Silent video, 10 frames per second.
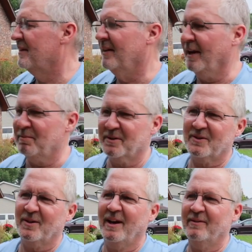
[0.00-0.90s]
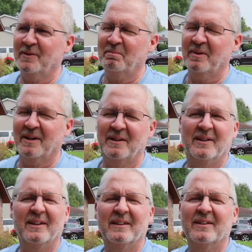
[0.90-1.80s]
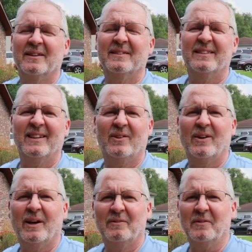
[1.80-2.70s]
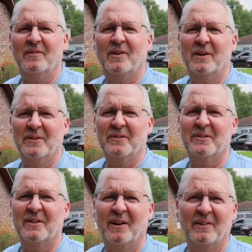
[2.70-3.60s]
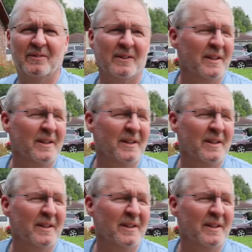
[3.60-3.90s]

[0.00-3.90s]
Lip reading: Neighbors are having a picnic, you know, having fun and stuff.